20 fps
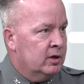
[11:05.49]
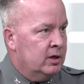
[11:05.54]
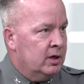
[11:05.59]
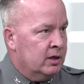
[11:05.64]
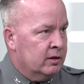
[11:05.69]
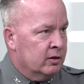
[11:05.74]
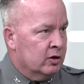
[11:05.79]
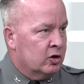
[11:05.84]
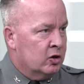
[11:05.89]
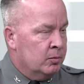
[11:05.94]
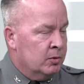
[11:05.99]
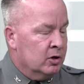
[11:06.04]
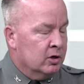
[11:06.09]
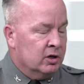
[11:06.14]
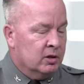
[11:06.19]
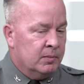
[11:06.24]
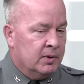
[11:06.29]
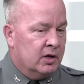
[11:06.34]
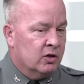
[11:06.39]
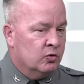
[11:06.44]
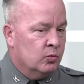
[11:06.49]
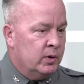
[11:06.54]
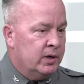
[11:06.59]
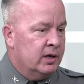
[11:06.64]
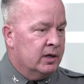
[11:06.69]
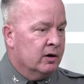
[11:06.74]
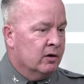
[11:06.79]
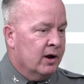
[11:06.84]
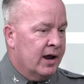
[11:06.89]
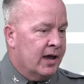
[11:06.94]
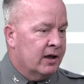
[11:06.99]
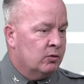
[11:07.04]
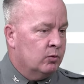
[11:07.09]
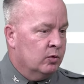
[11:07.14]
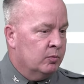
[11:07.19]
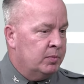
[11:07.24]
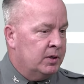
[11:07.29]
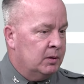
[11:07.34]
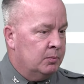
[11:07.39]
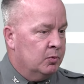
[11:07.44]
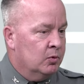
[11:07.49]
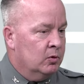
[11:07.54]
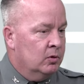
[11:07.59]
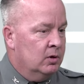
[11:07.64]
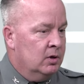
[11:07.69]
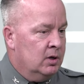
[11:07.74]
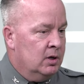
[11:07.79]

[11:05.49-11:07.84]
in the community, because we interact with people,